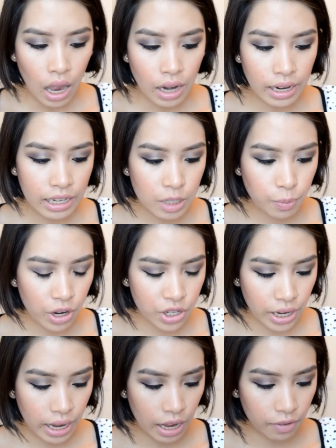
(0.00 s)
Next brush
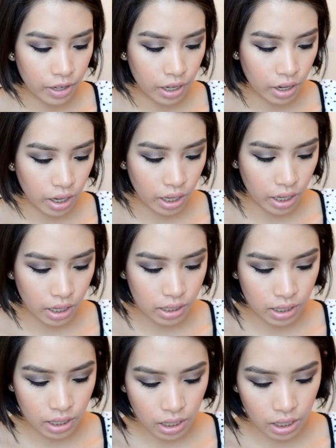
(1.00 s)
I have here
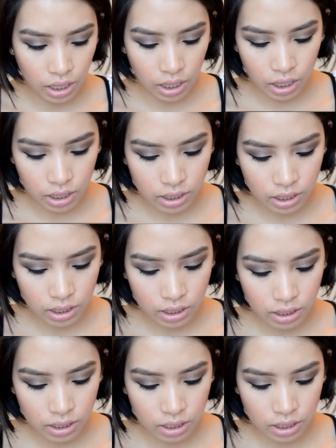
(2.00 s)
is the
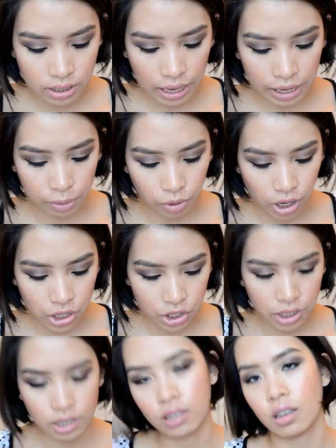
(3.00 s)
setting brush.
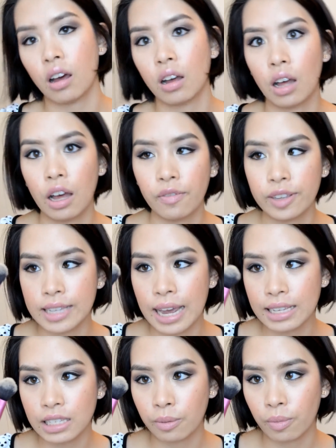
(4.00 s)
This is a
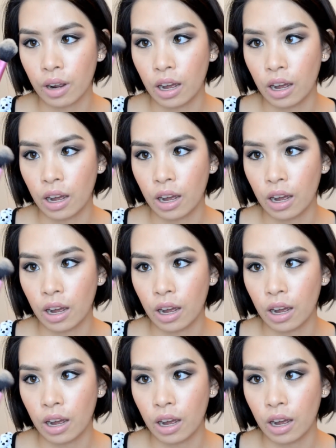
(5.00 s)
fantastic